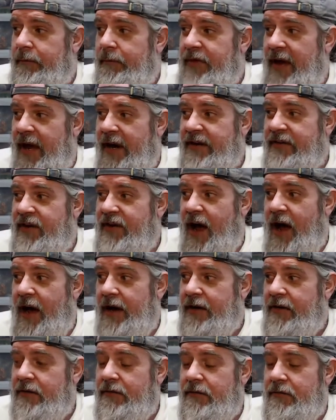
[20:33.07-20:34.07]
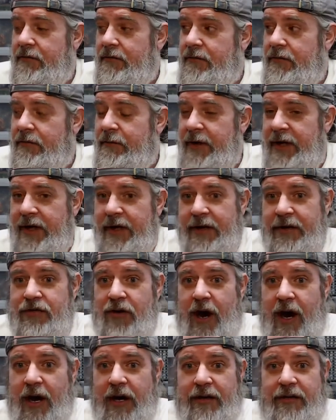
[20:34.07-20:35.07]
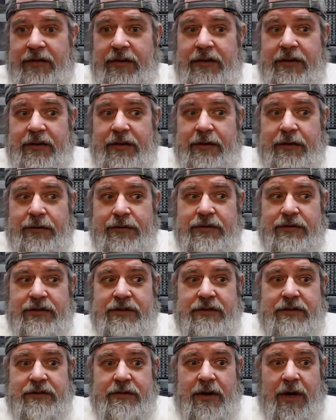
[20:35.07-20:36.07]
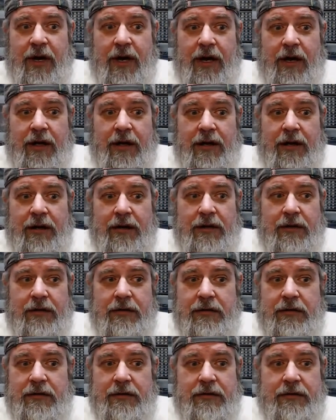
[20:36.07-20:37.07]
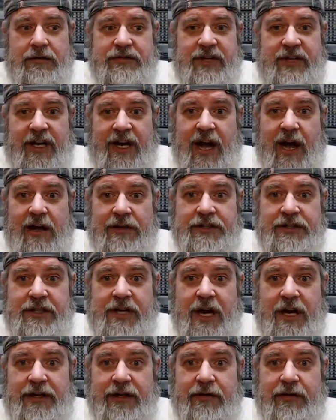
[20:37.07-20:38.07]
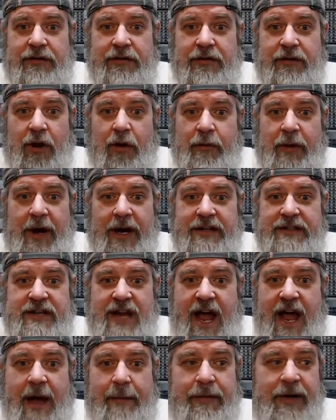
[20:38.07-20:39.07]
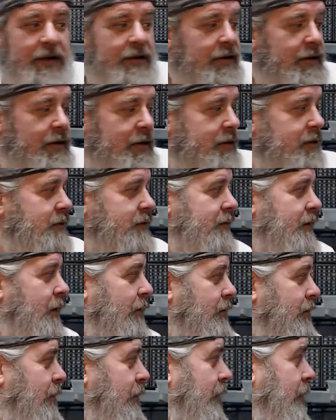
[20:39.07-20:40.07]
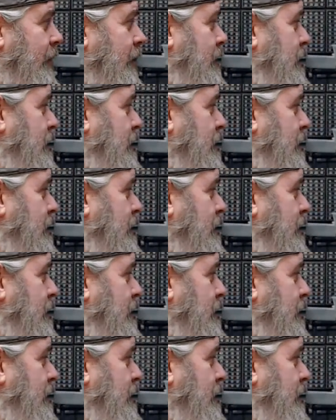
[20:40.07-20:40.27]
That is not me trying to use psychology on you to go buy Znap either. Don't do it.